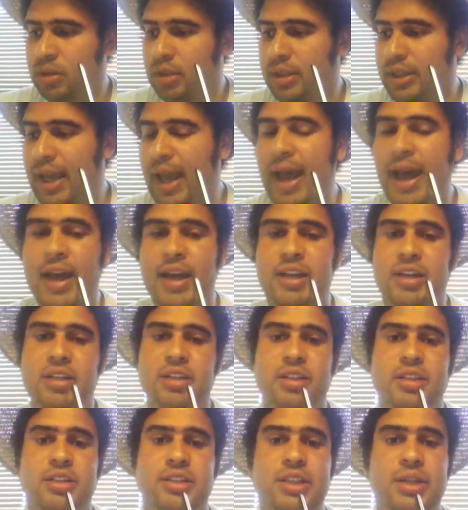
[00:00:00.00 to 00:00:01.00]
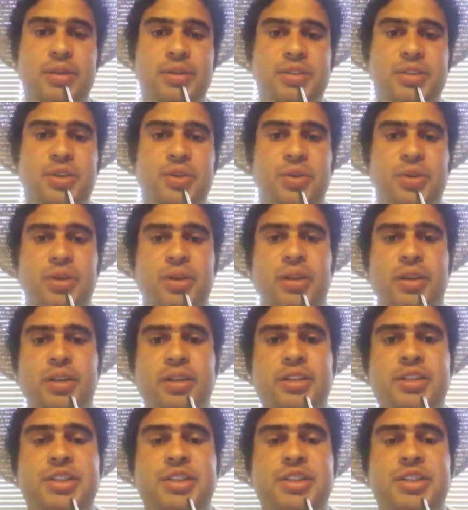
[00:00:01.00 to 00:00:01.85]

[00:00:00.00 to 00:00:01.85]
Yeah, she was cool.